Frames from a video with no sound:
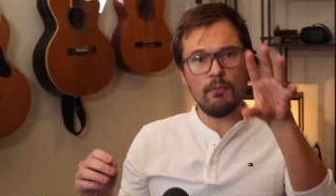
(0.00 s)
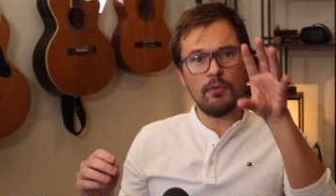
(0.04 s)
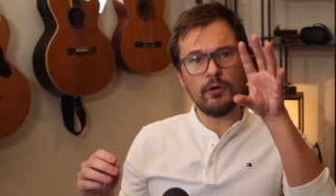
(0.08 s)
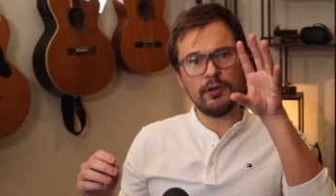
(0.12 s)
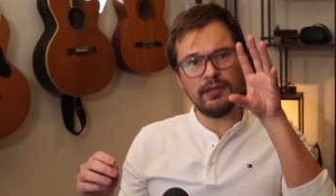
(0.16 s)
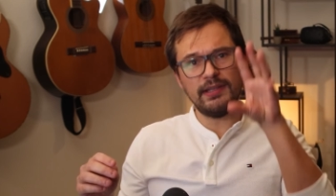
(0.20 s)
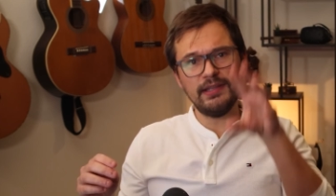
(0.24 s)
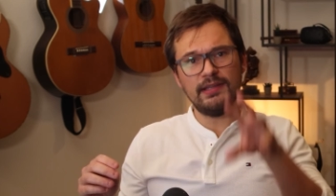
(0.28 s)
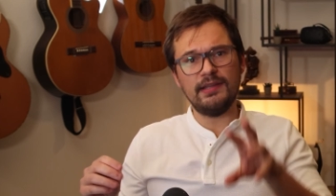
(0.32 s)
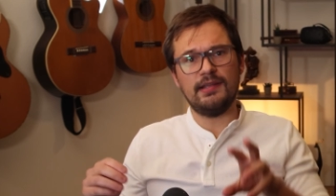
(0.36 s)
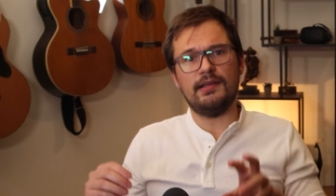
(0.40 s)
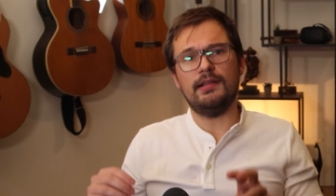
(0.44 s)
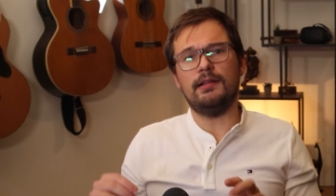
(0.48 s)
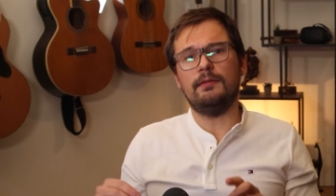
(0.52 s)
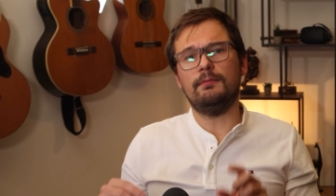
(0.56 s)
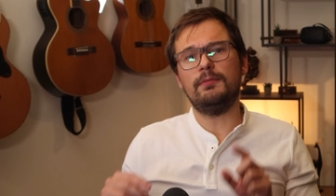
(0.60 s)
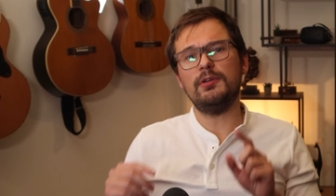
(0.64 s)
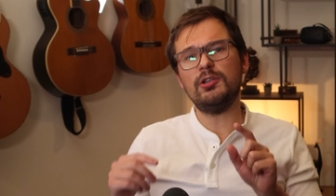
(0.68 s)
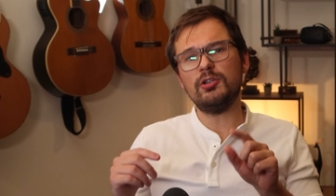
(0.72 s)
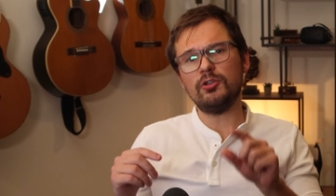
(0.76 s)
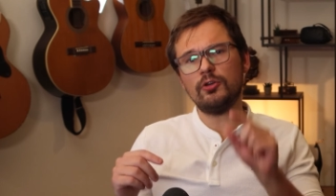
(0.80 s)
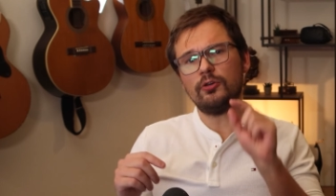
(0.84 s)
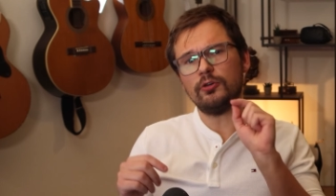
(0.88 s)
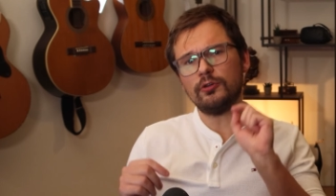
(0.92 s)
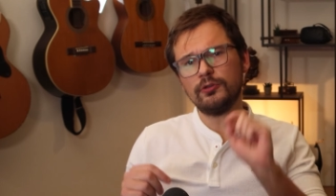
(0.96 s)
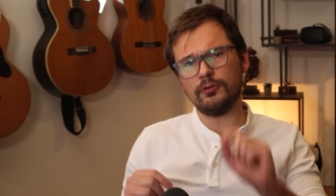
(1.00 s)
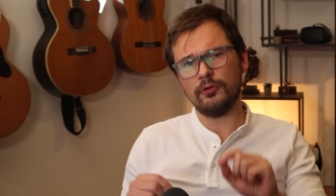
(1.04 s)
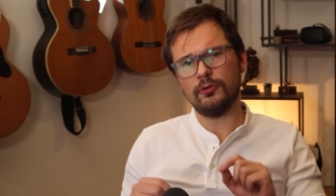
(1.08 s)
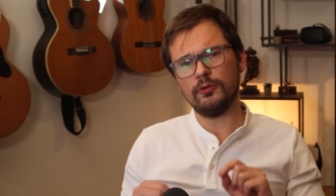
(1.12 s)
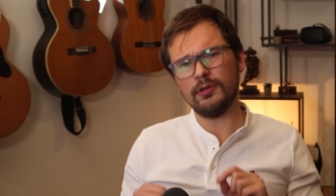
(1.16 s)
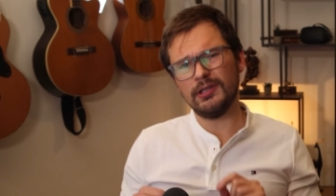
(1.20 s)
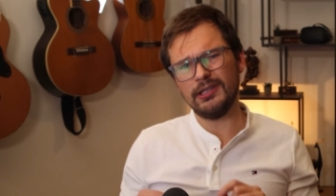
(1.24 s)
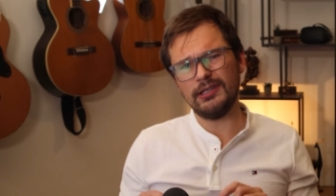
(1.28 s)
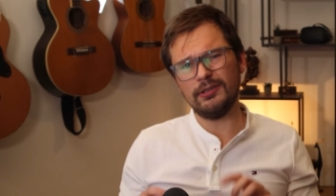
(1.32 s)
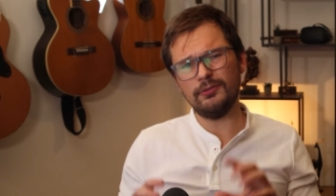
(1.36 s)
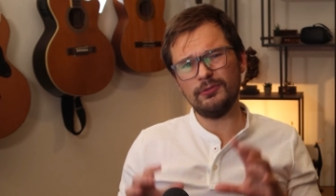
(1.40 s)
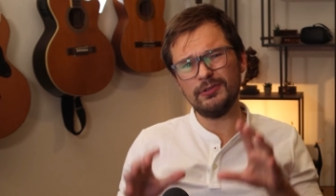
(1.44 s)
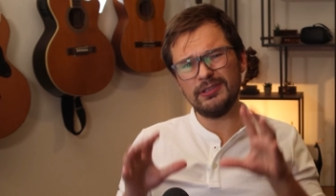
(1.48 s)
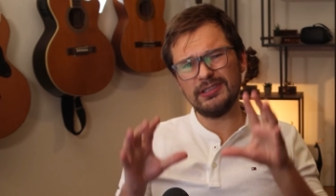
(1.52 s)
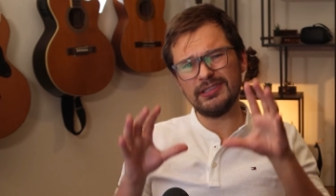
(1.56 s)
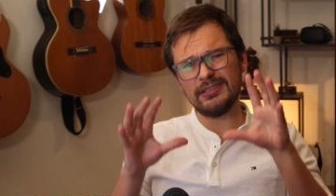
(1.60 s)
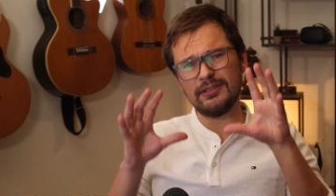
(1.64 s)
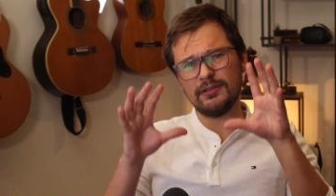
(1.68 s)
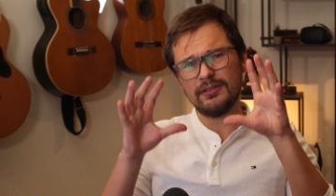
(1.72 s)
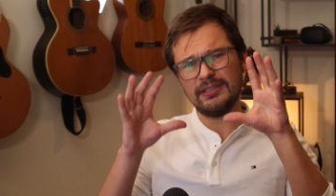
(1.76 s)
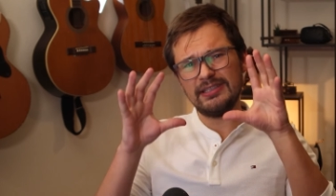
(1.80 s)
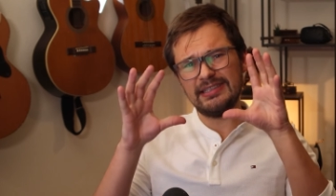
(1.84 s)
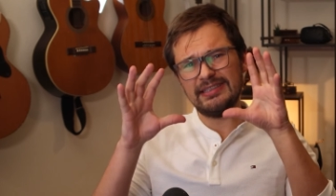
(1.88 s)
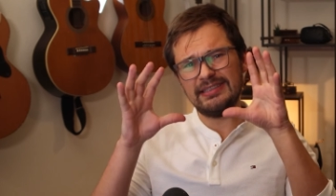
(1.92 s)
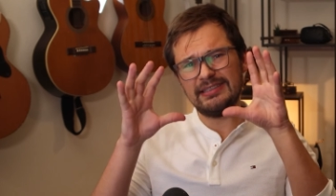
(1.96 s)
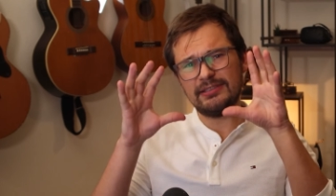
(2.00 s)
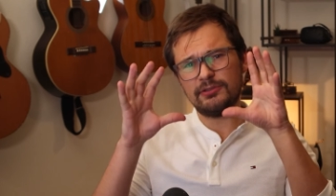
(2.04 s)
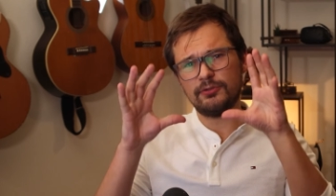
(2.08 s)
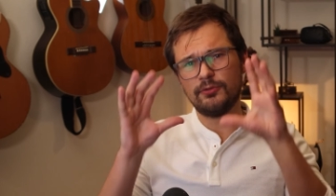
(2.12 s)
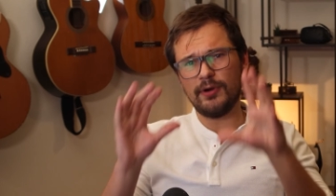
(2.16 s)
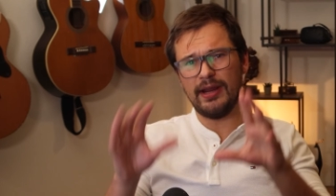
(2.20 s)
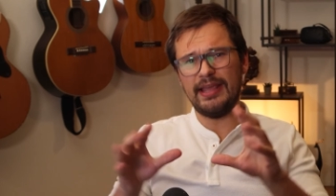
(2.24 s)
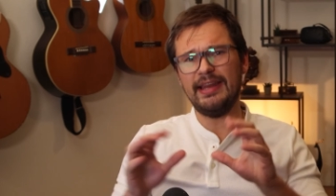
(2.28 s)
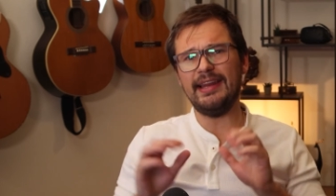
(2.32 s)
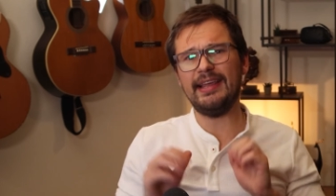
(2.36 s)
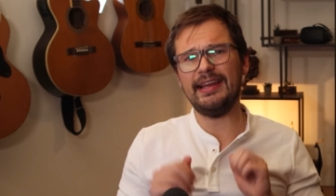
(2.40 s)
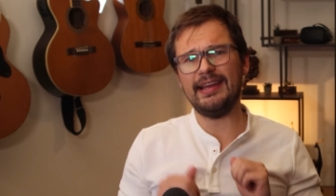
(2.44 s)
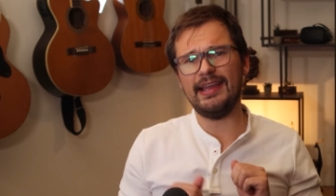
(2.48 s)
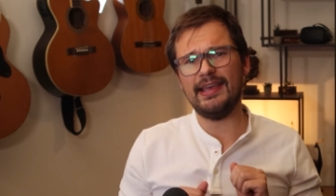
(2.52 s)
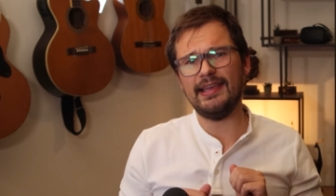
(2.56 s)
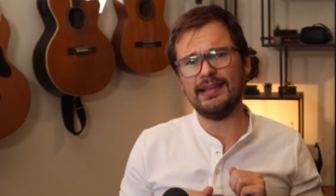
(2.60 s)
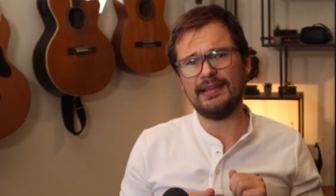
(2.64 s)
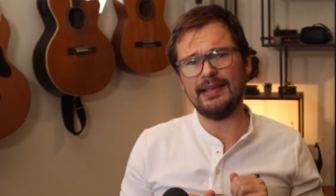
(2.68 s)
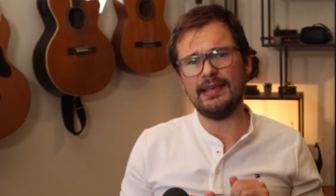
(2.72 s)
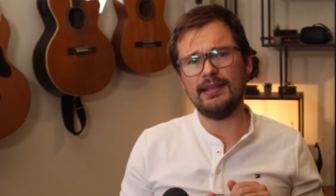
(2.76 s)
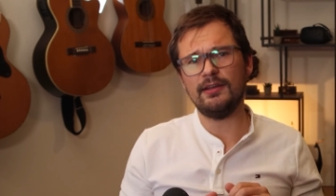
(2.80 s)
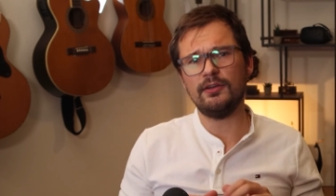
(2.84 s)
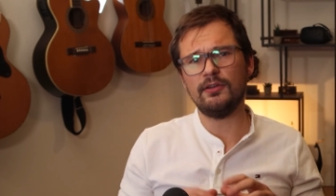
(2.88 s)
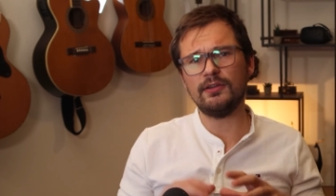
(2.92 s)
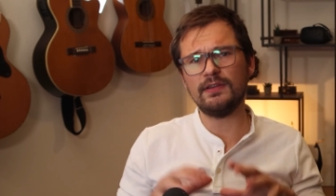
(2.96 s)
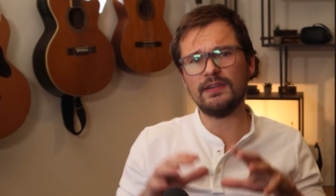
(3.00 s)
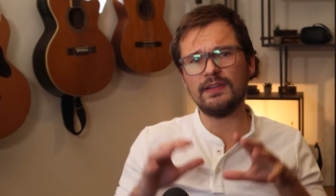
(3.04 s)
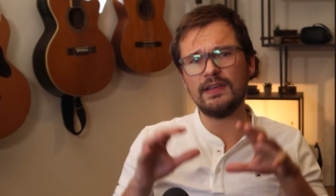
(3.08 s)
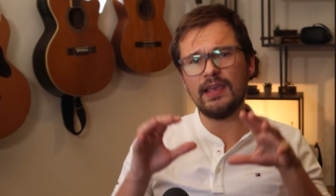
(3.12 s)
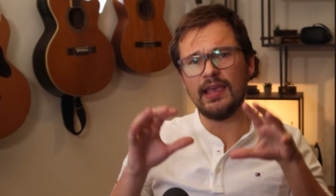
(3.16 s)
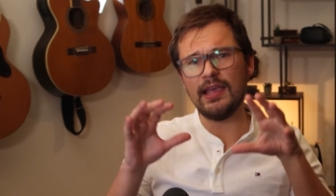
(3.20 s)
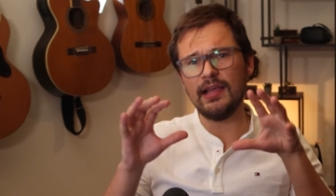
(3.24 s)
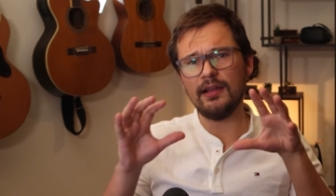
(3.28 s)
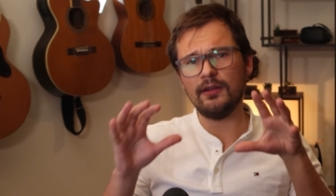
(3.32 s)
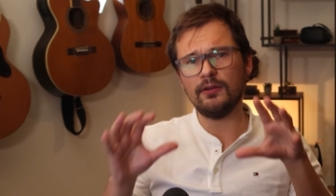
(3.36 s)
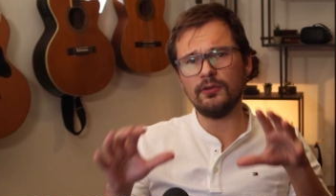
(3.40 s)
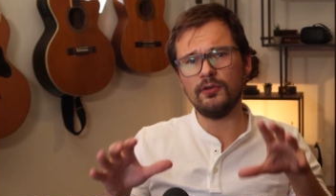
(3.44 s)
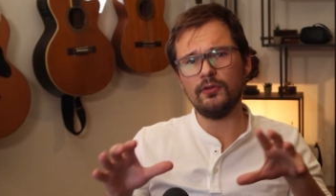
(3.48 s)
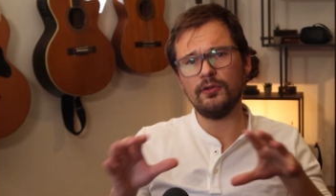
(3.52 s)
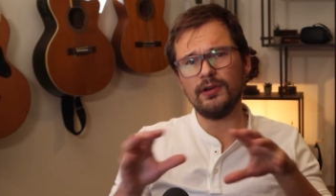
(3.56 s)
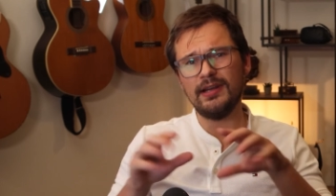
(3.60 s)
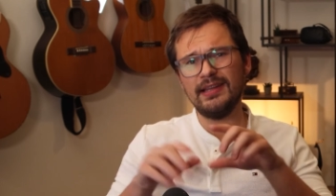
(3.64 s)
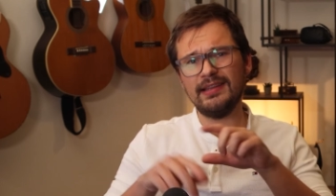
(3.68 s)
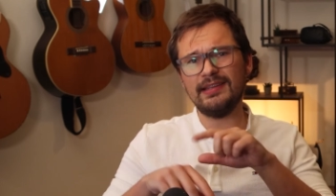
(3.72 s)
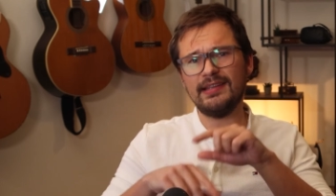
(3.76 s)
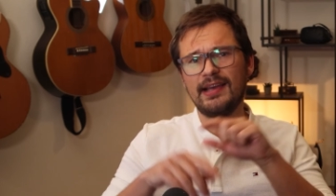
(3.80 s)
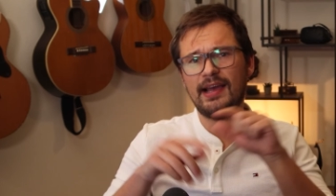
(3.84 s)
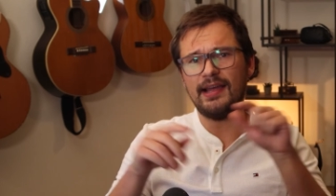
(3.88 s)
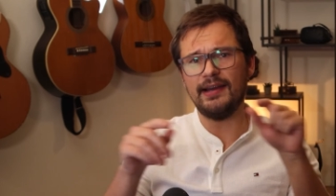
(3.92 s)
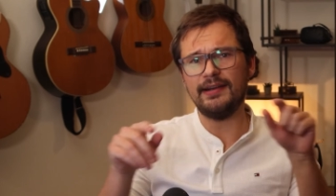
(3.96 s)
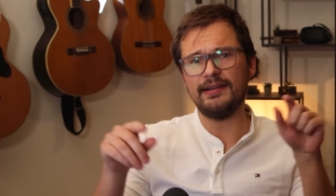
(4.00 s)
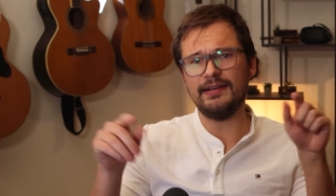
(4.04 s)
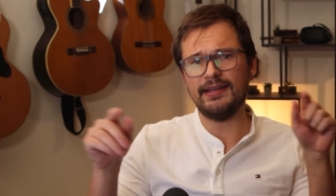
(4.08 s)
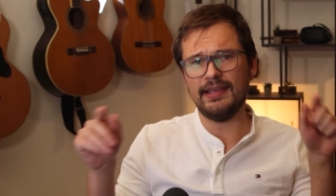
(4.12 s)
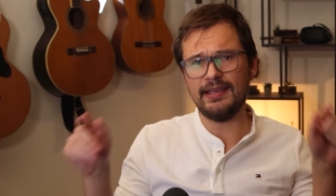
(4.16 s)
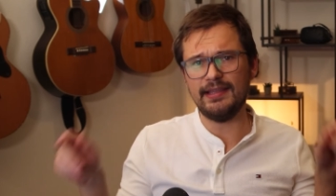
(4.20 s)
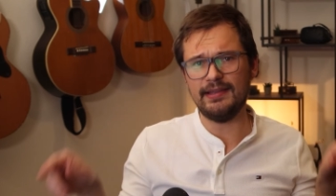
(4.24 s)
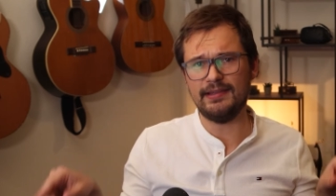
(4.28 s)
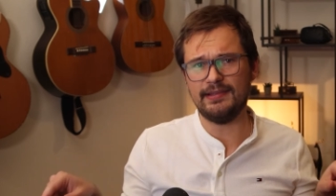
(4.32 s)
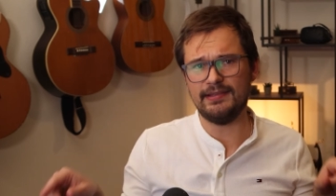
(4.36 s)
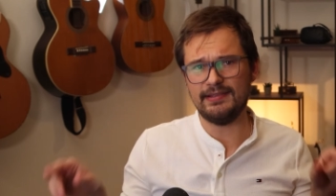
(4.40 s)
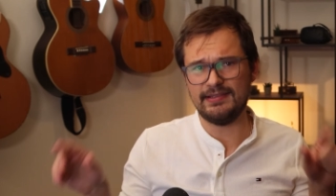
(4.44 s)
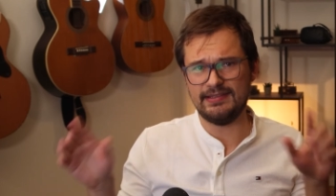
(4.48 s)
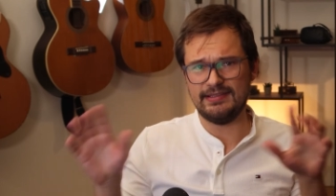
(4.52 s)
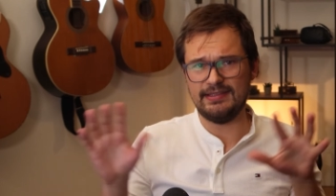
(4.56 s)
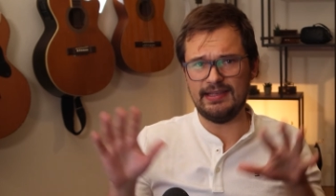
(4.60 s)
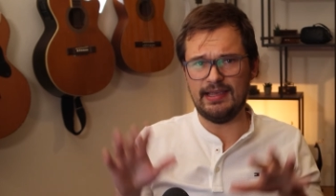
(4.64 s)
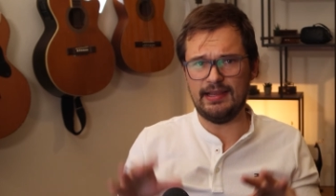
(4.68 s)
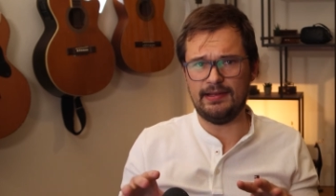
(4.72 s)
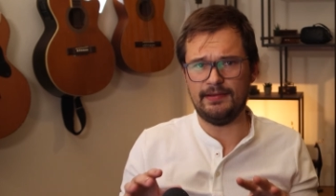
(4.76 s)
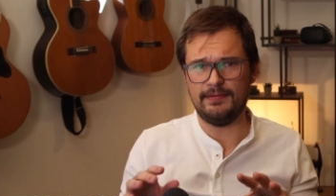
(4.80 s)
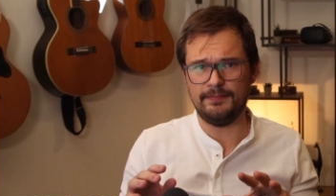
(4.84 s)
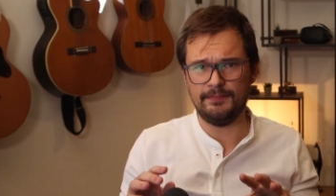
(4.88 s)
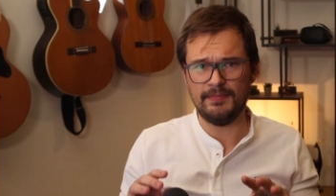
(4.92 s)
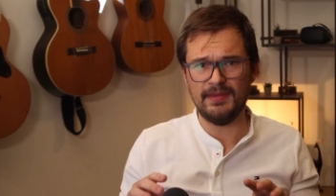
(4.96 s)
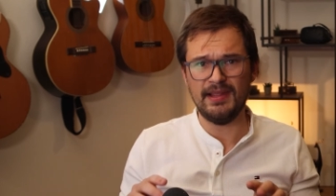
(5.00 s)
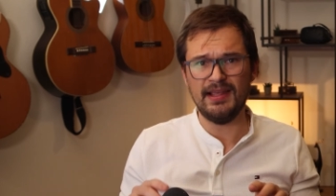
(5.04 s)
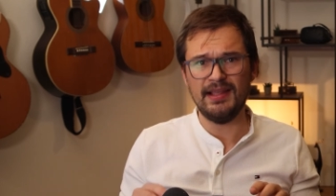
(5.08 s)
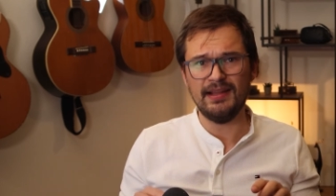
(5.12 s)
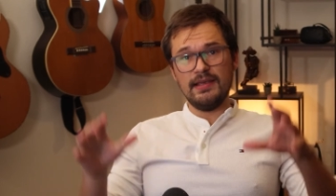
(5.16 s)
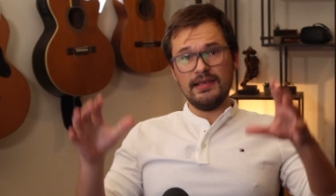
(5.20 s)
One more detail, be sure to only use it on the training data and not scale on your entire data set.